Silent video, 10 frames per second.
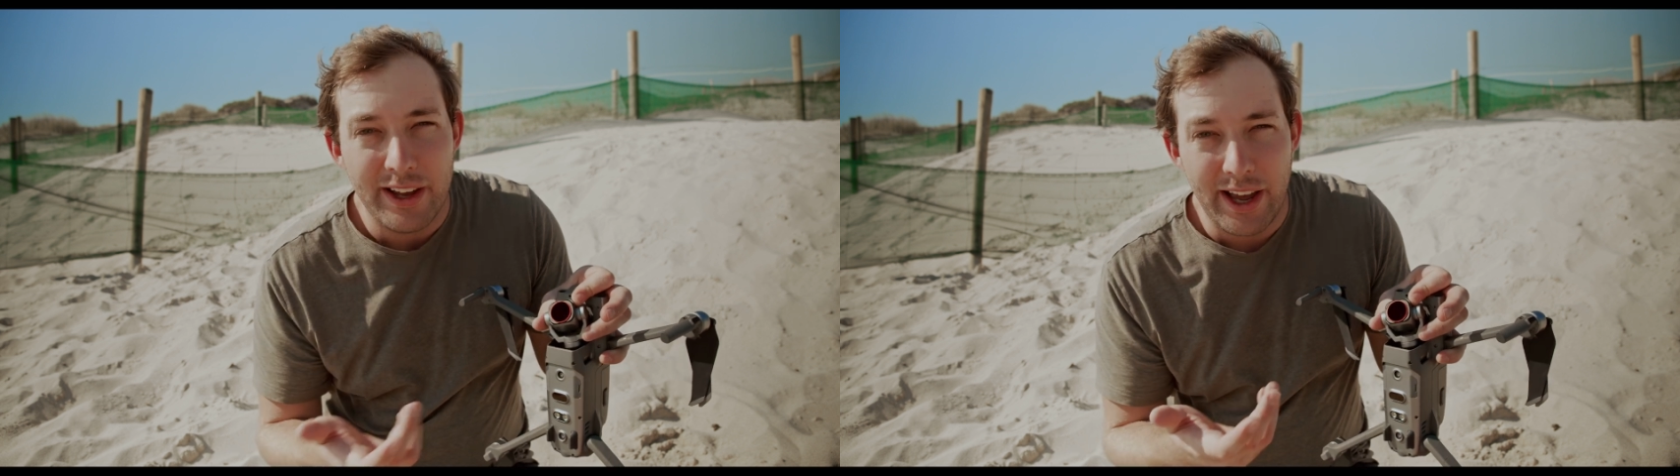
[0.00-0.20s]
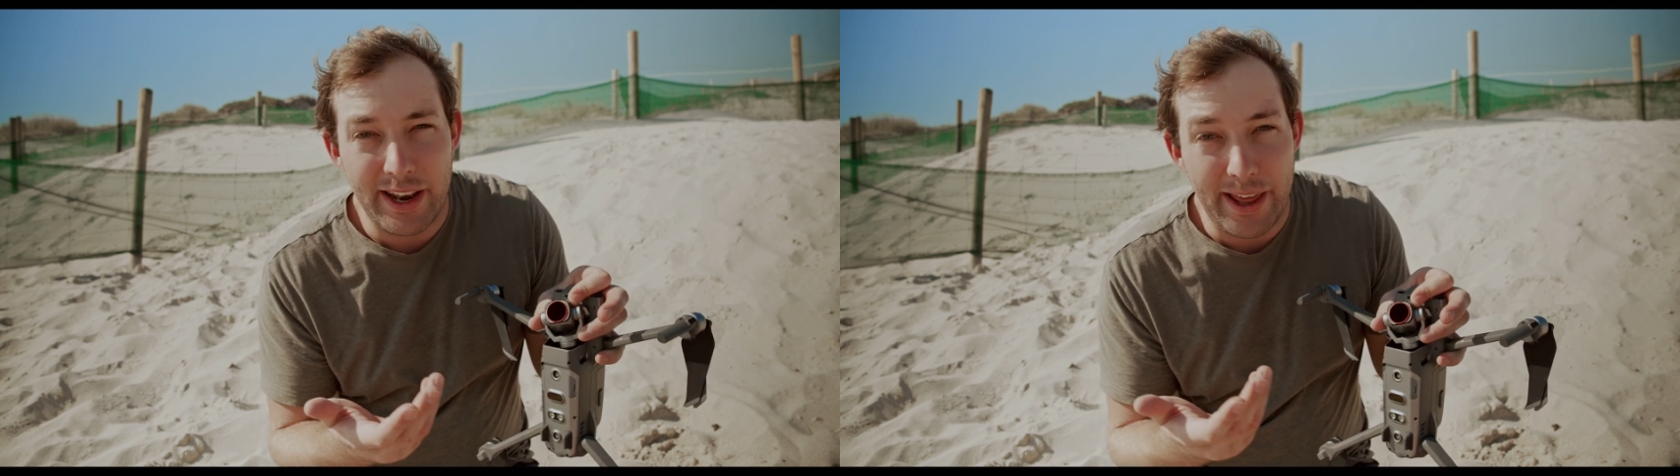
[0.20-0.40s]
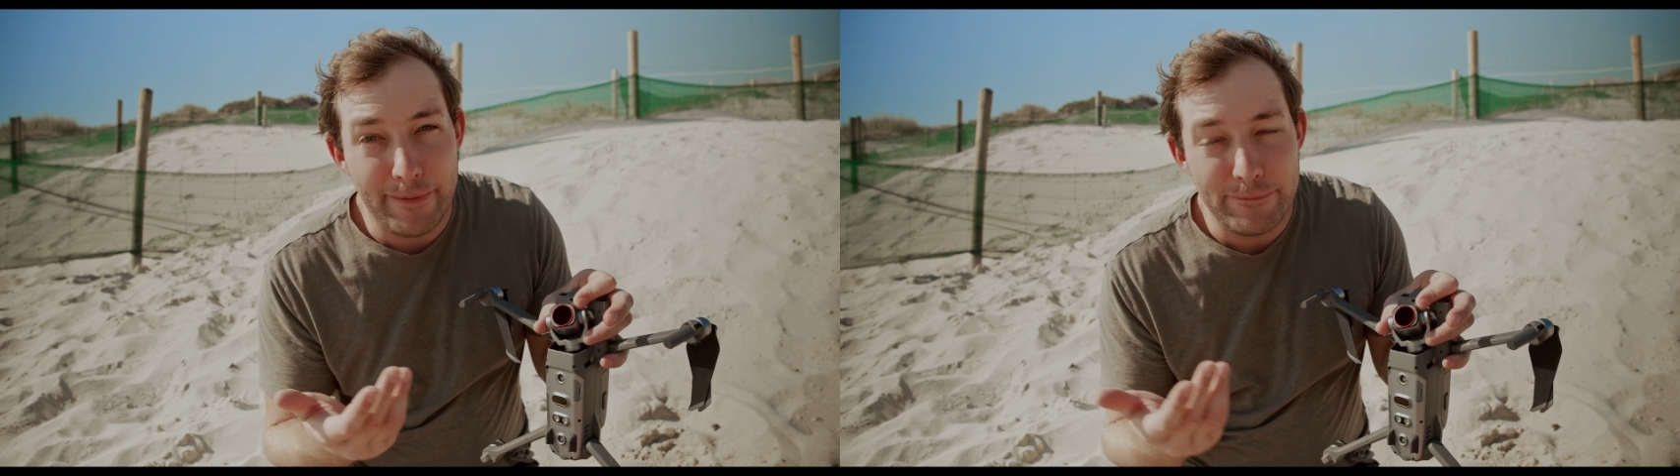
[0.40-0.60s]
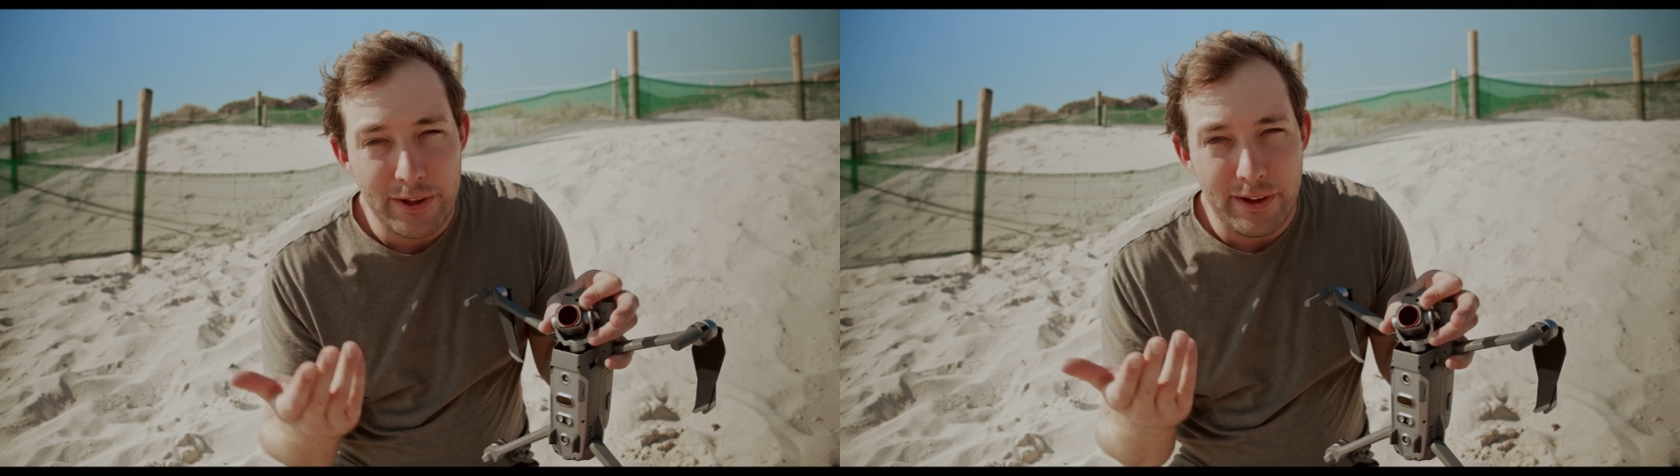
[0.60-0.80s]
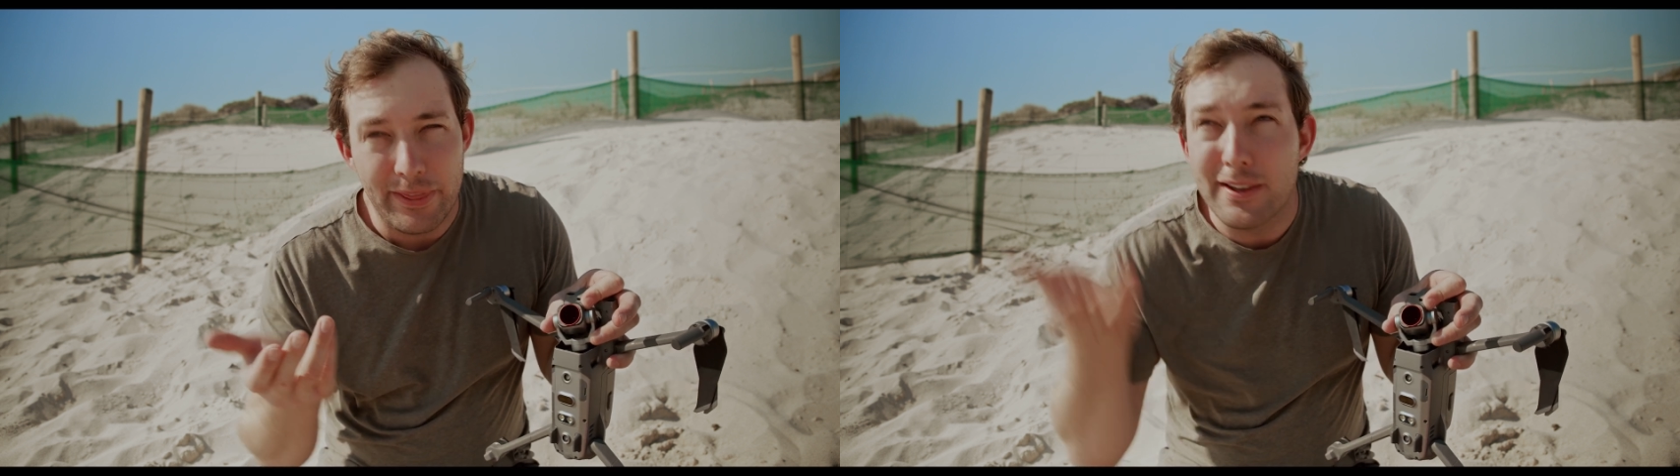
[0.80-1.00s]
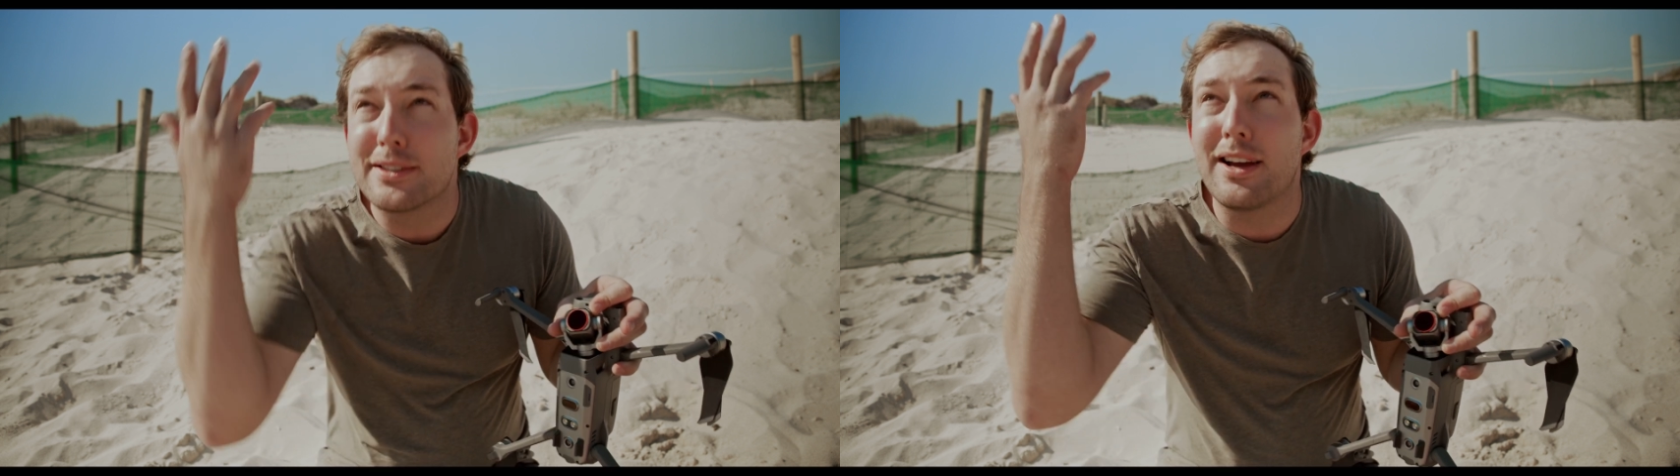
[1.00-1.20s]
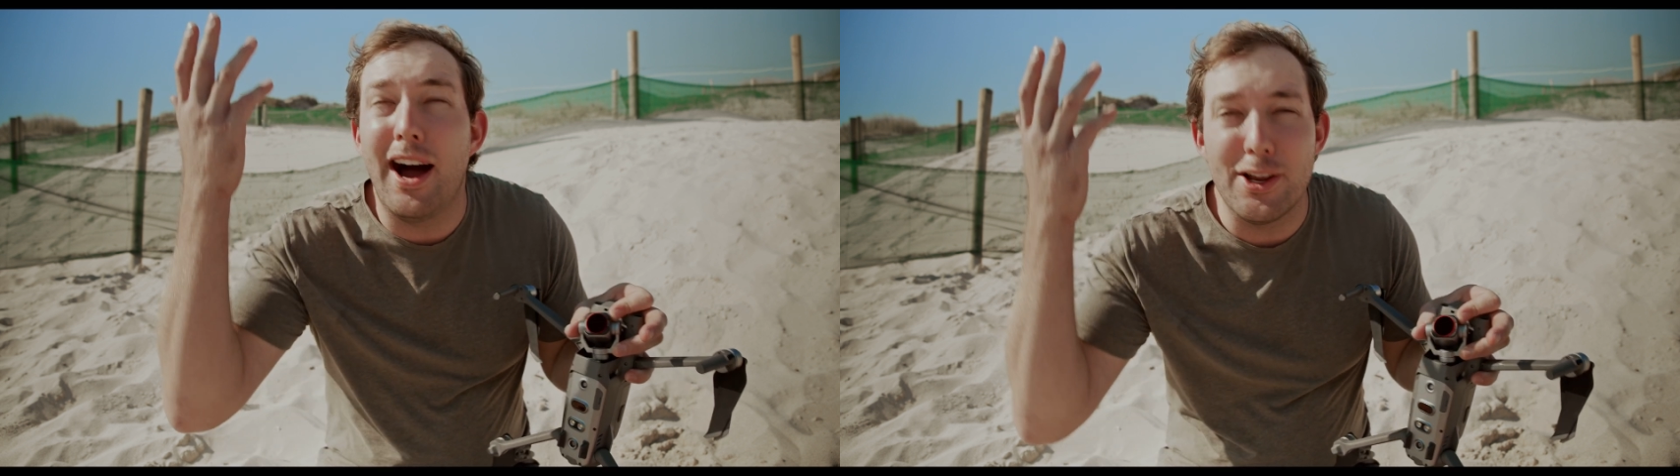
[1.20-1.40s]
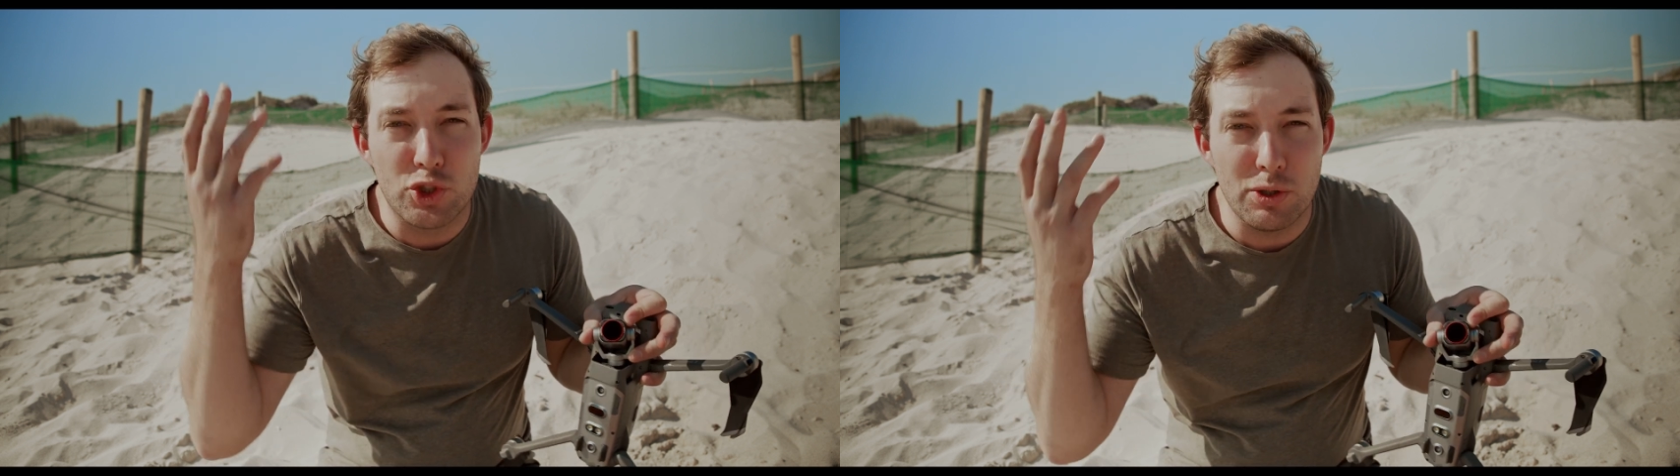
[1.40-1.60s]
and have the
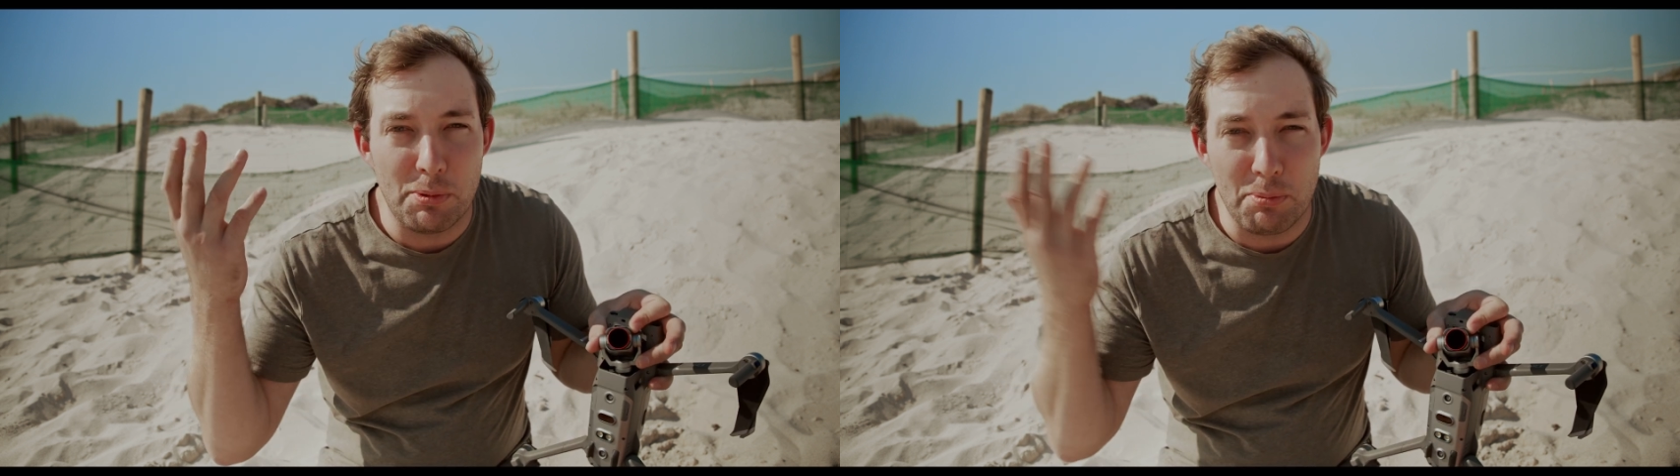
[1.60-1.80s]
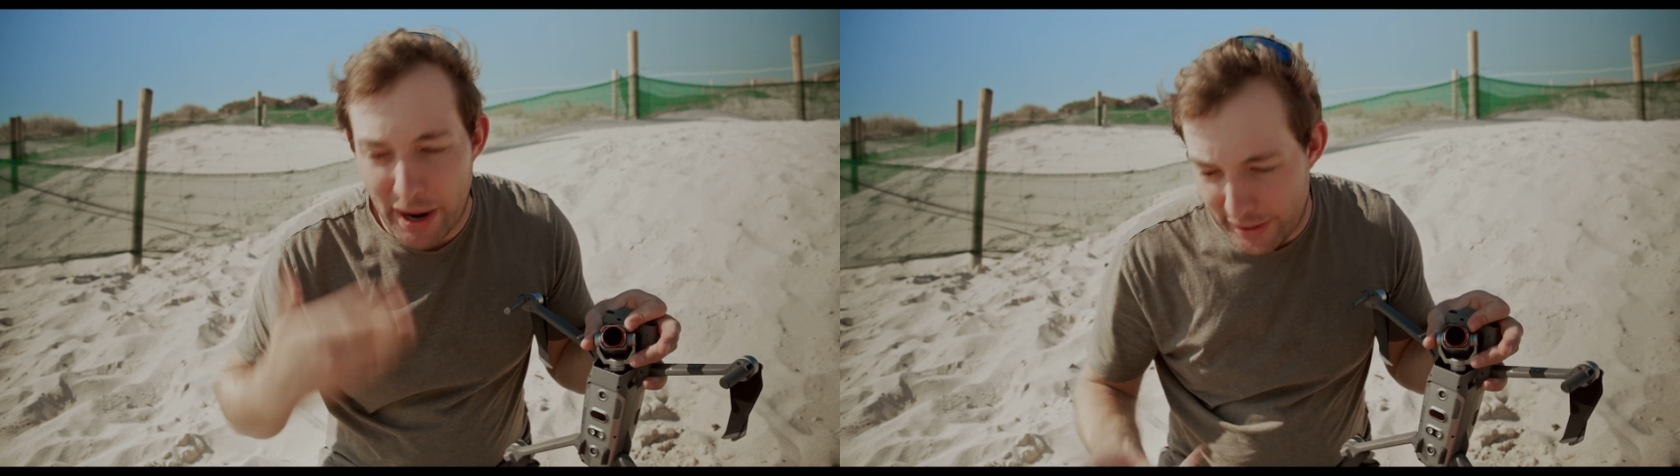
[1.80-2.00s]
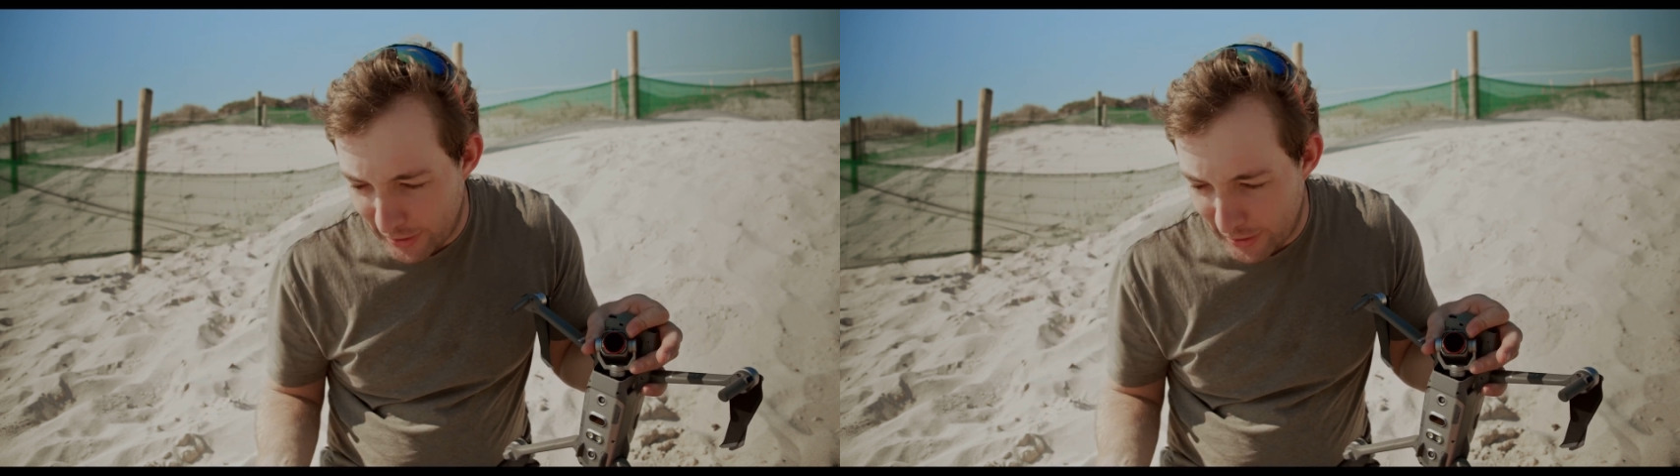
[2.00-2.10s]
sky super bright